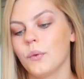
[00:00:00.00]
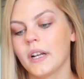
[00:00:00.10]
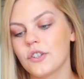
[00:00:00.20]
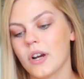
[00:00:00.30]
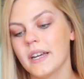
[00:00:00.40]

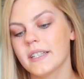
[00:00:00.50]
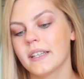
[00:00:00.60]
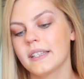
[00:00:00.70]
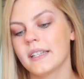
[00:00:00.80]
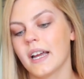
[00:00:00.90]
When I try to
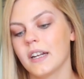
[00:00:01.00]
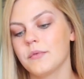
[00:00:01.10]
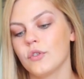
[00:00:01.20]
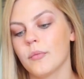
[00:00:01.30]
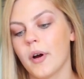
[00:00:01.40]
list an
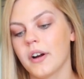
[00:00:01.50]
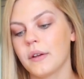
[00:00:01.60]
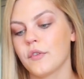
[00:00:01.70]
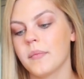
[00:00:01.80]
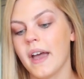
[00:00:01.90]
item to a
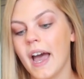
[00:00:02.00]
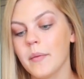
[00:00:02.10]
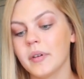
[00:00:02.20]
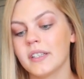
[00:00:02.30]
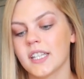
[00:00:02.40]
party from the
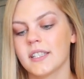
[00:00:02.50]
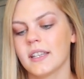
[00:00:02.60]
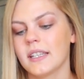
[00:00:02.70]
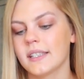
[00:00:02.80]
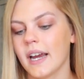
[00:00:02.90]
app, it says
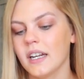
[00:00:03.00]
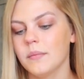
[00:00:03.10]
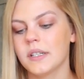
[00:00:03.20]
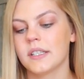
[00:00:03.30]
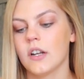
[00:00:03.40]
that this
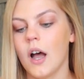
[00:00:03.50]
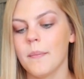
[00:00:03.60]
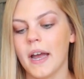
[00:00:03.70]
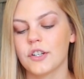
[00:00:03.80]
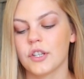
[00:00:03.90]
item does
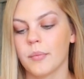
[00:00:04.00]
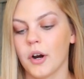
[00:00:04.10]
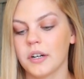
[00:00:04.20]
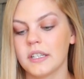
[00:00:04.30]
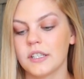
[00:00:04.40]
not match the
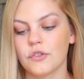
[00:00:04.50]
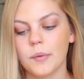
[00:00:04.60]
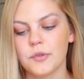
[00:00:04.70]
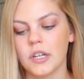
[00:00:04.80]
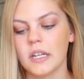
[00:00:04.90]
party
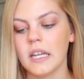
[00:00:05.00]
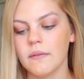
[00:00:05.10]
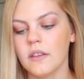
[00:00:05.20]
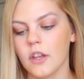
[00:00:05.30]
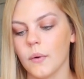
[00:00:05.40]
description,
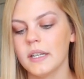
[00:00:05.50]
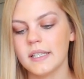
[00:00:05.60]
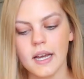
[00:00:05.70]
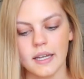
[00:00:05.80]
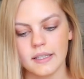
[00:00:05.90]
even though
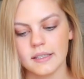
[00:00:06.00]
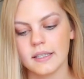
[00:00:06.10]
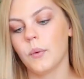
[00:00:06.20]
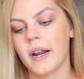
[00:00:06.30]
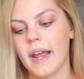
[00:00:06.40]
it
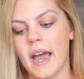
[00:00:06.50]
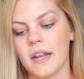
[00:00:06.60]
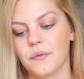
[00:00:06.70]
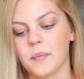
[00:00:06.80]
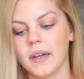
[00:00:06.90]
does. When I
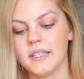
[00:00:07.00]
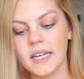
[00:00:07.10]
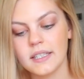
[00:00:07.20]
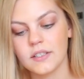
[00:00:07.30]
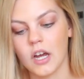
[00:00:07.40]
add it from my
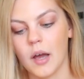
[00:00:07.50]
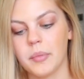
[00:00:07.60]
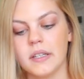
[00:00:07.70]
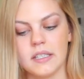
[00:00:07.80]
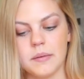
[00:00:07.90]

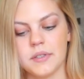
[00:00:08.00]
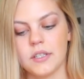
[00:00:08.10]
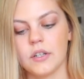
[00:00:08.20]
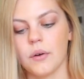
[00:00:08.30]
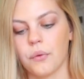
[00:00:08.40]
desktop, it seems
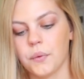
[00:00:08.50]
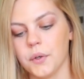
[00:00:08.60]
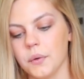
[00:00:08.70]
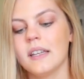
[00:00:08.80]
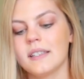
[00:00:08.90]
to go
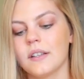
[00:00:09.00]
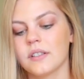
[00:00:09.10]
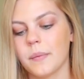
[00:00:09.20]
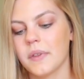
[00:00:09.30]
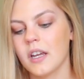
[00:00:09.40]
through. Is
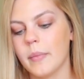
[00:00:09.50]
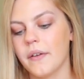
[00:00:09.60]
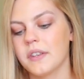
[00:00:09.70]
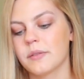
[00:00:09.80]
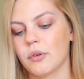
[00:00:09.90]
there something
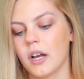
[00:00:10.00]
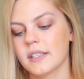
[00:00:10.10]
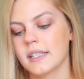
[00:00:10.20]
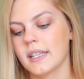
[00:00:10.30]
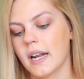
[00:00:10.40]
about this
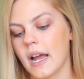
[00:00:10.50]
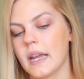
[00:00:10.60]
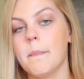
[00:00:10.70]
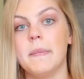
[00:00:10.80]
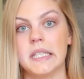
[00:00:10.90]
process that I
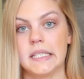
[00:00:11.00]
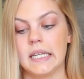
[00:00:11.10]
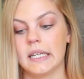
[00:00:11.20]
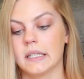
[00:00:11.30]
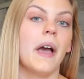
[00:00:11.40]
am
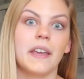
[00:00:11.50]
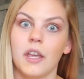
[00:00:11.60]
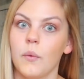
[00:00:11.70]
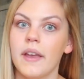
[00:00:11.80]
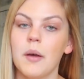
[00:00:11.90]
missing?
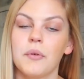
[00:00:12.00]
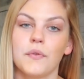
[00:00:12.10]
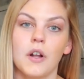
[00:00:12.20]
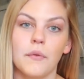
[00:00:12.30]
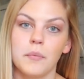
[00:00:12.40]
Backing way up,
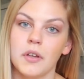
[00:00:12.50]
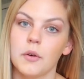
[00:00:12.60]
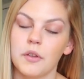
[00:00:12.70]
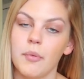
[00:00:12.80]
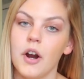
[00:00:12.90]
if you're not
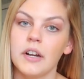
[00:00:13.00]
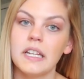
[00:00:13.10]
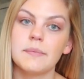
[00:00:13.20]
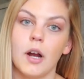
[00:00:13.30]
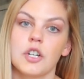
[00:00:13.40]
familiar with
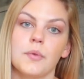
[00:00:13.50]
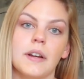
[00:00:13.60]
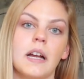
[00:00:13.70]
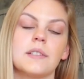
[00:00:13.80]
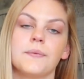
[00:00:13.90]
parties,
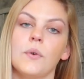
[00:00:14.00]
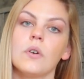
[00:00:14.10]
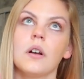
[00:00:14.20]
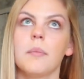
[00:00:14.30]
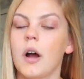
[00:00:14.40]
Poshmark has
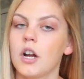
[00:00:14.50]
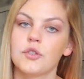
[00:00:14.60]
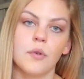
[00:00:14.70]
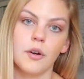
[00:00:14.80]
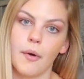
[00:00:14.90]
four
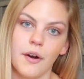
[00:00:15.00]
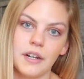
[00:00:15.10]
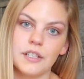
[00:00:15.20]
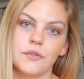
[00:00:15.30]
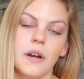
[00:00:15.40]
Poshmark
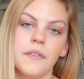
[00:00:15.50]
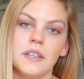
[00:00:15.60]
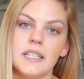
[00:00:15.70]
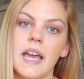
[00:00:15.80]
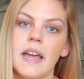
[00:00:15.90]
parties throughout
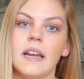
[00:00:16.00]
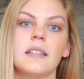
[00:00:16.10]
the day.